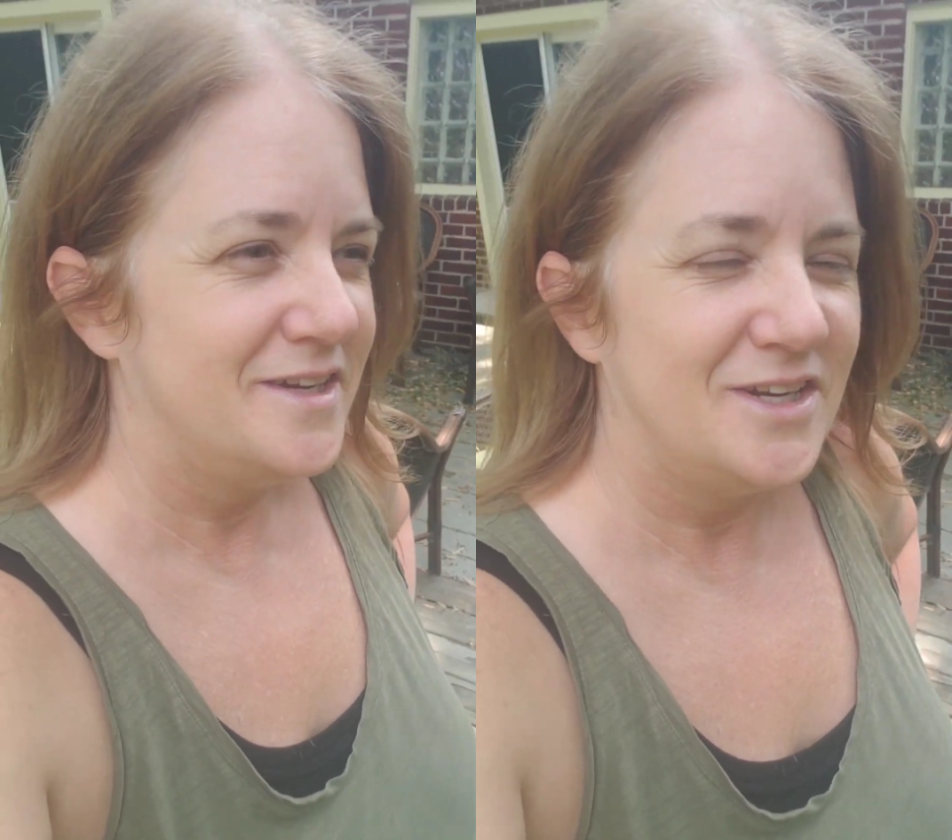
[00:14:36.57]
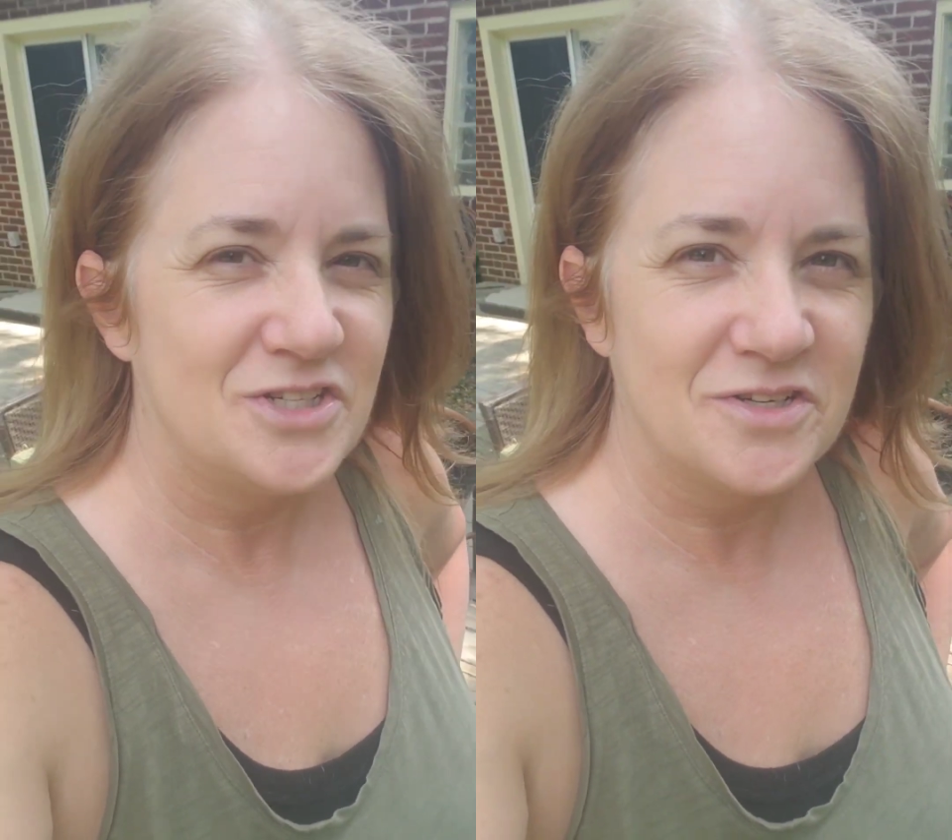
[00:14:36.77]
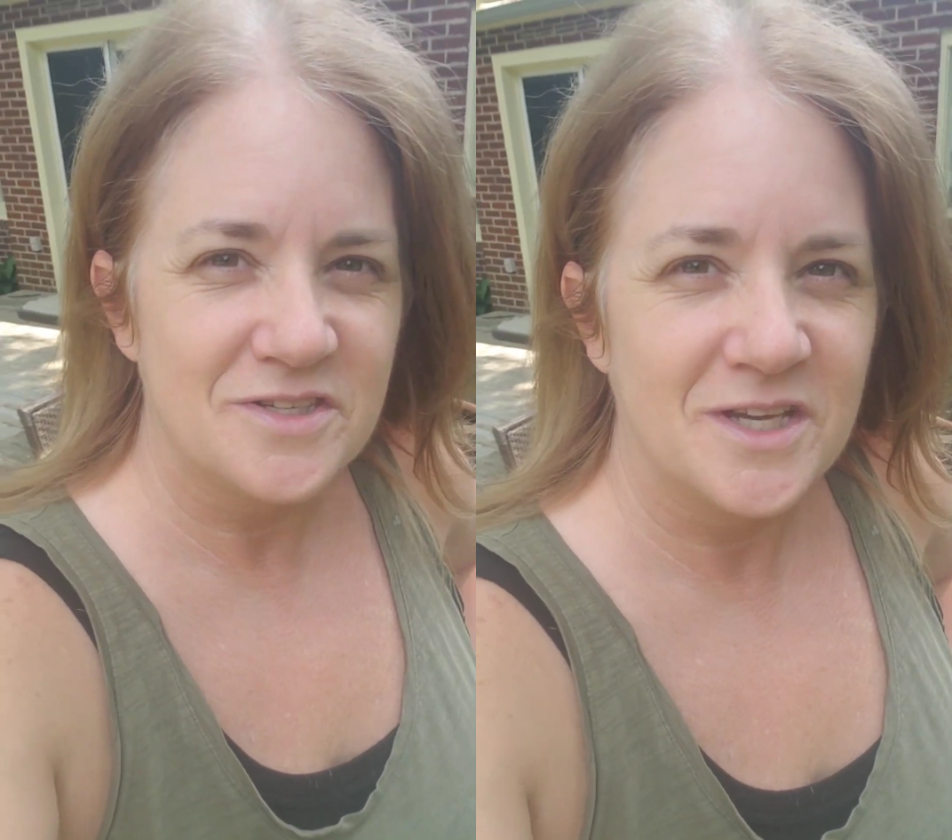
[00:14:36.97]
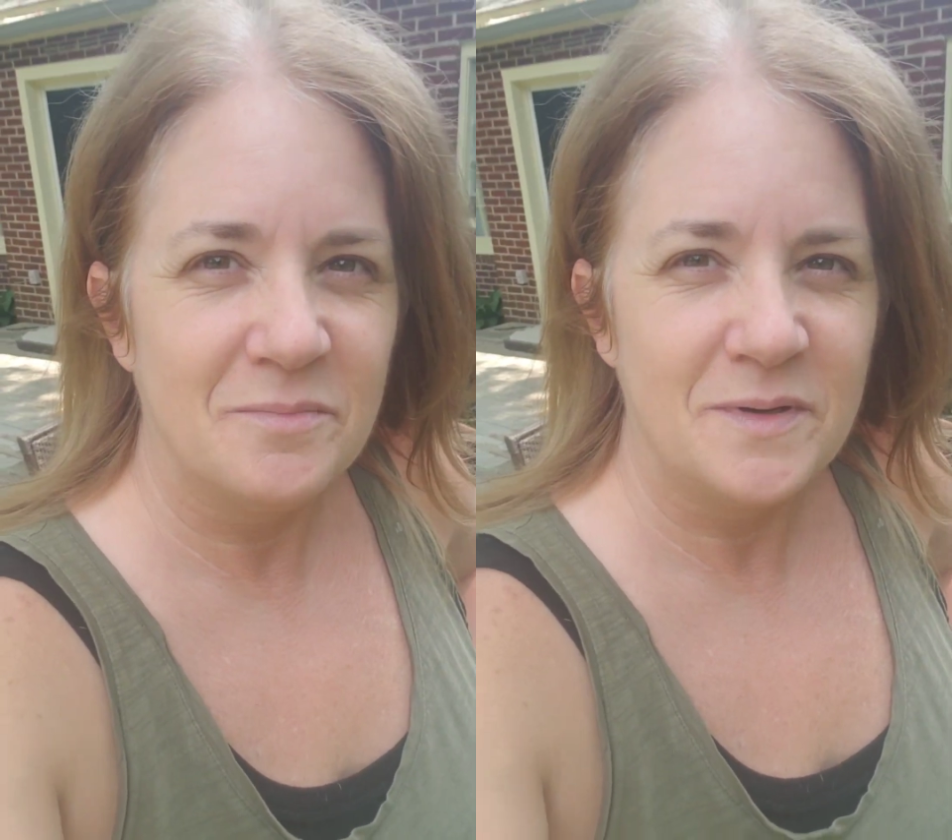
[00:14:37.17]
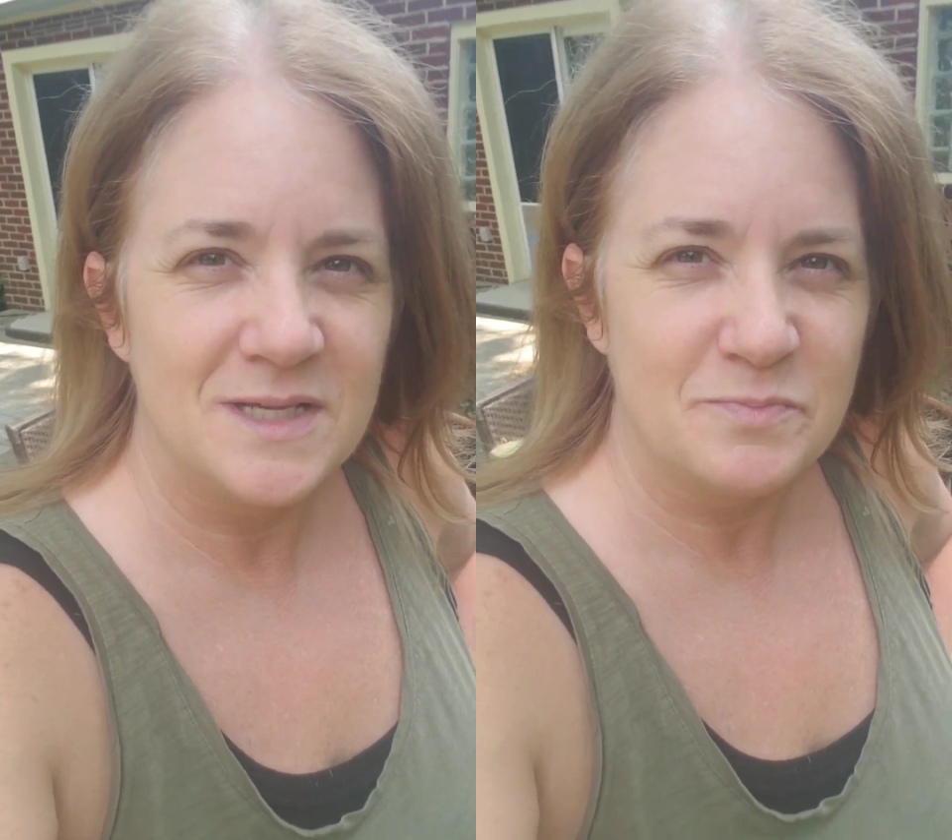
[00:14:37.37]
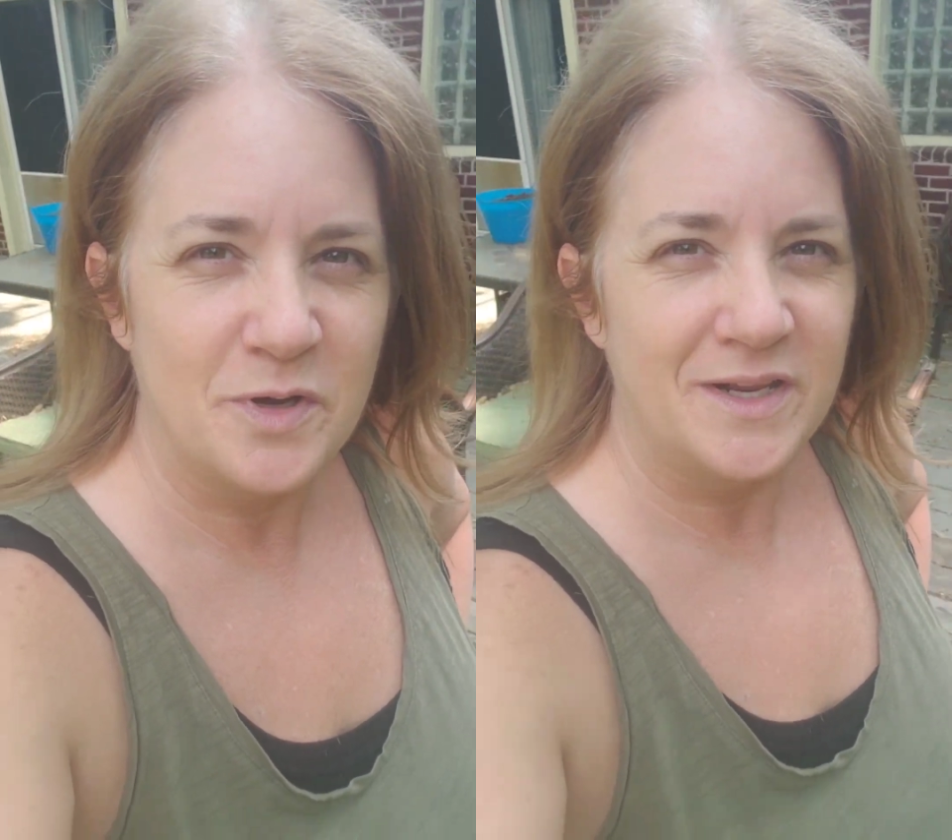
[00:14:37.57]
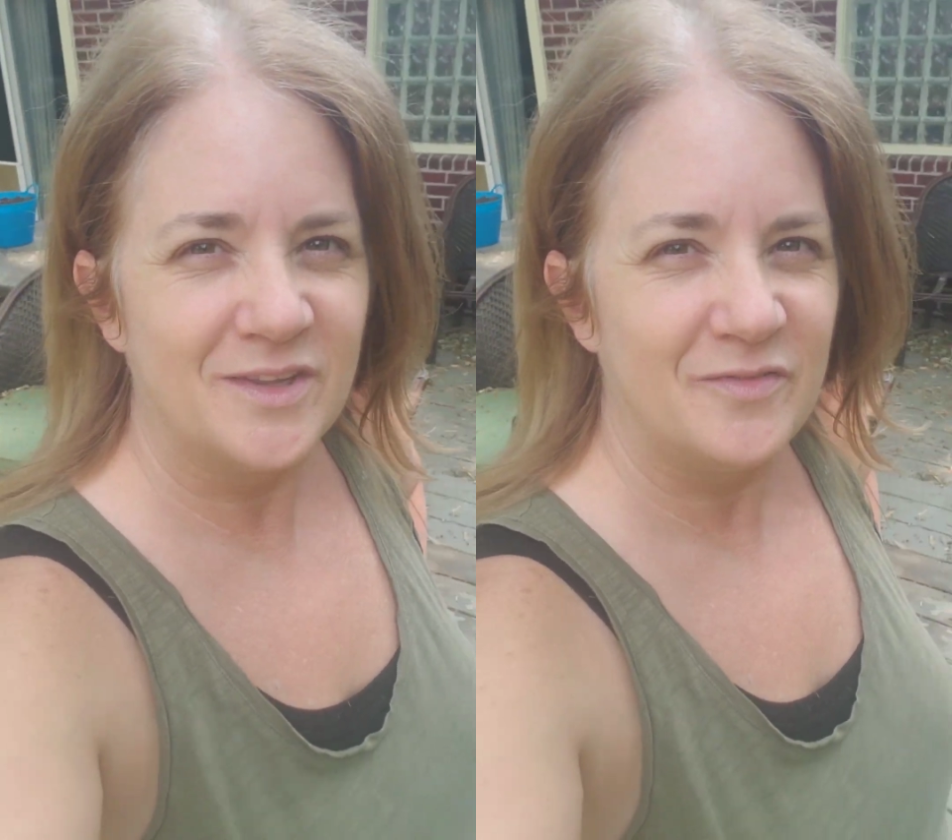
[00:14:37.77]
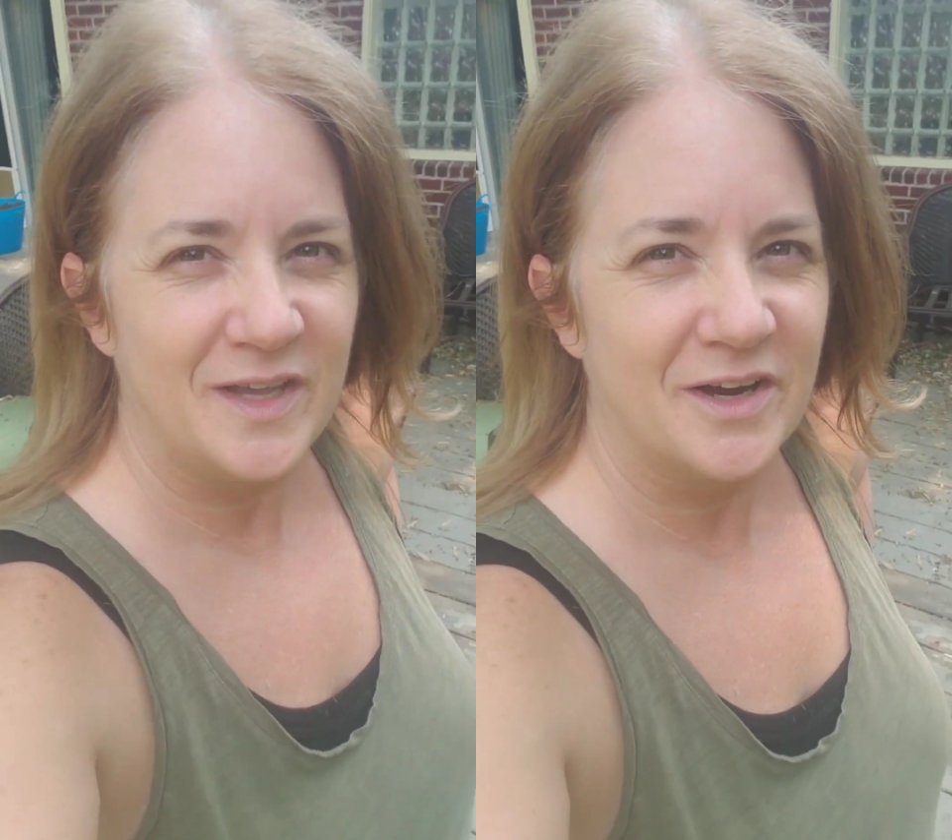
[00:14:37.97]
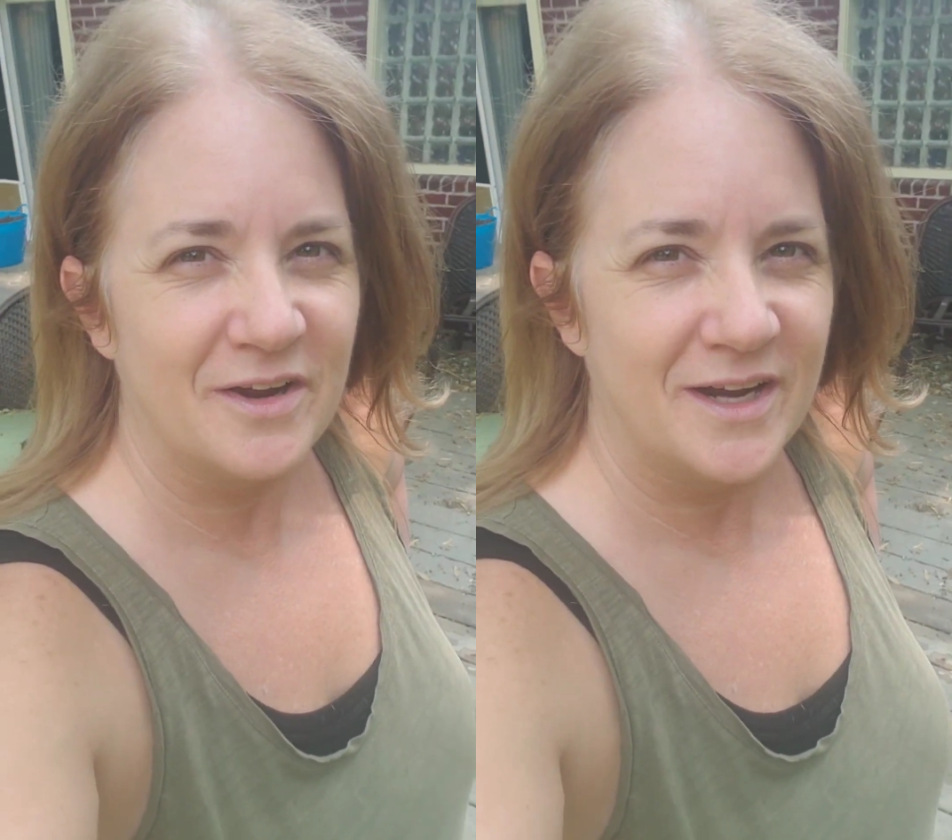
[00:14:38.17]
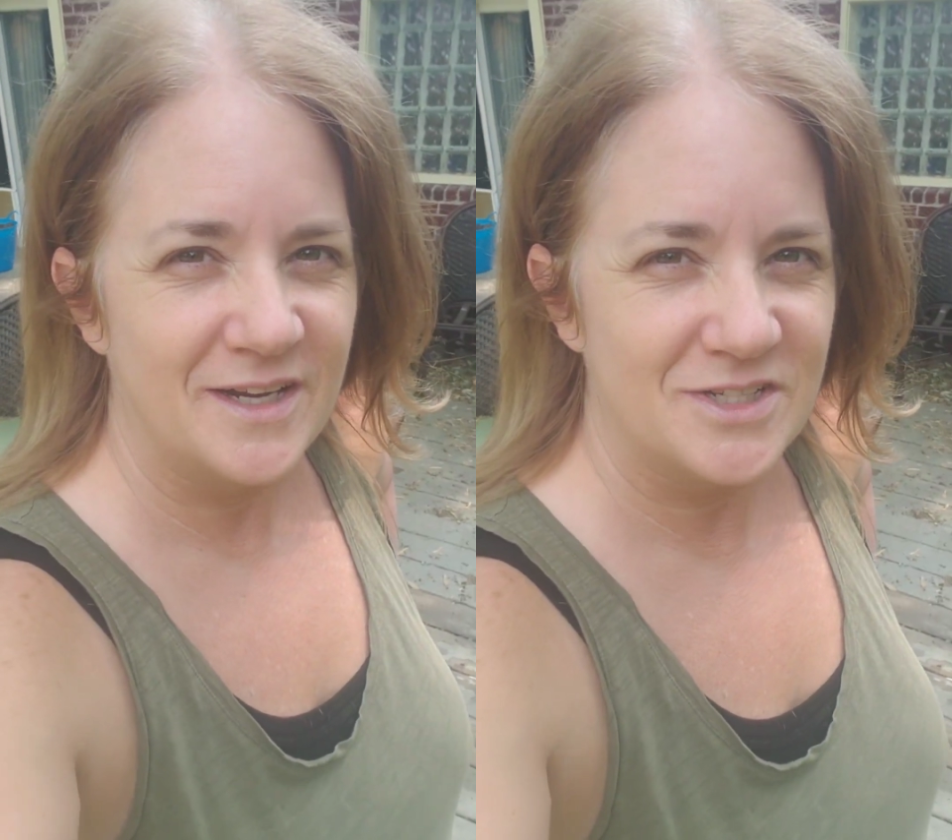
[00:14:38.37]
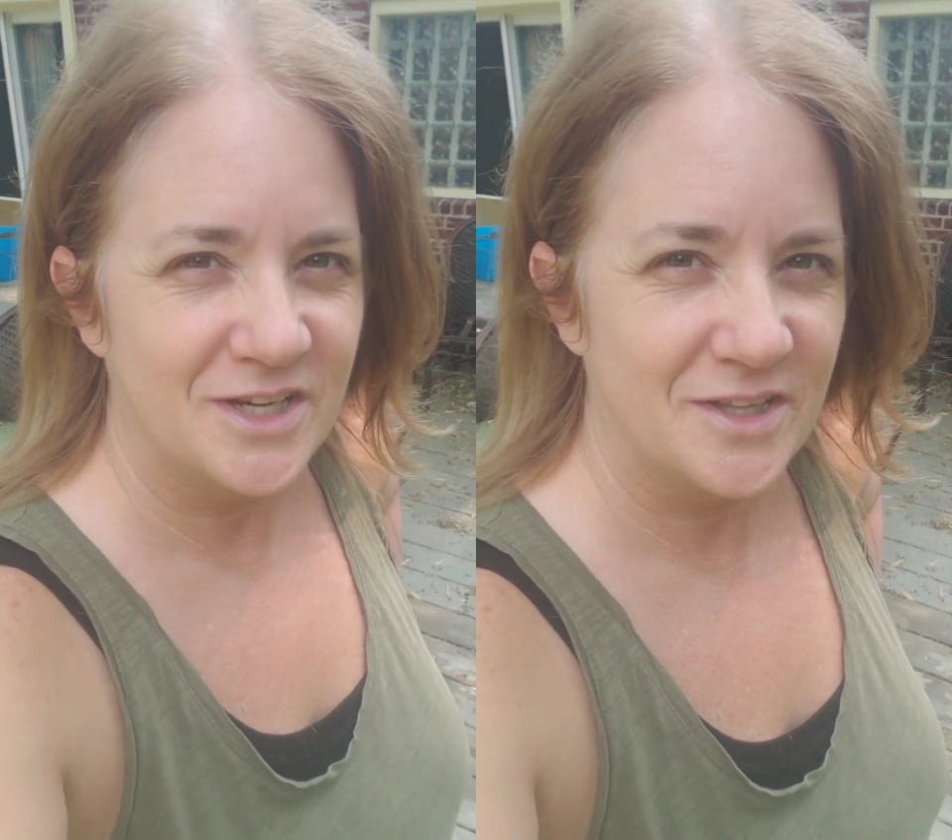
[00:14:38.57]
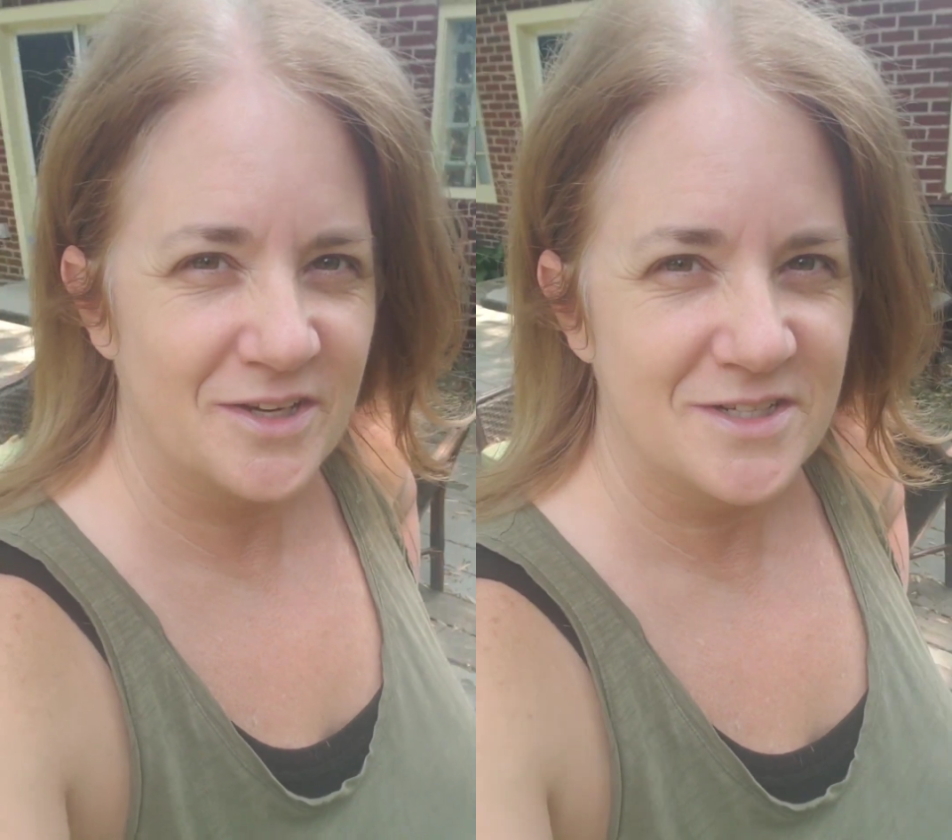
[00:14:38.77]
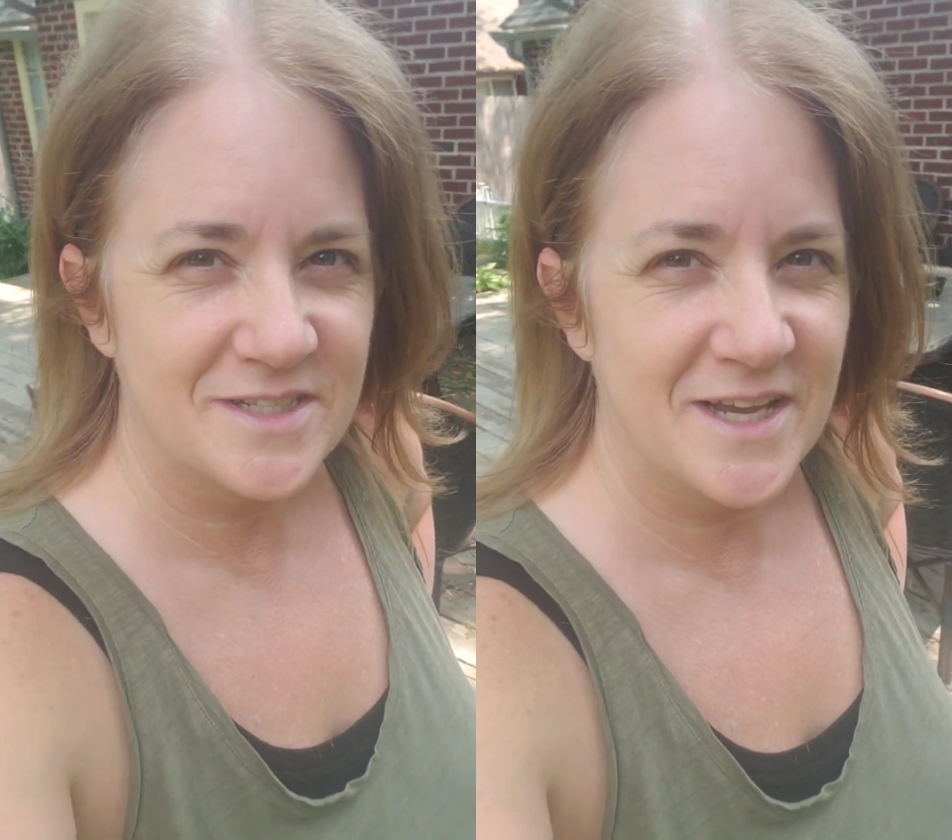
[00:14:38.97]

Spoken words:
insurance companies pointing the finger at each other just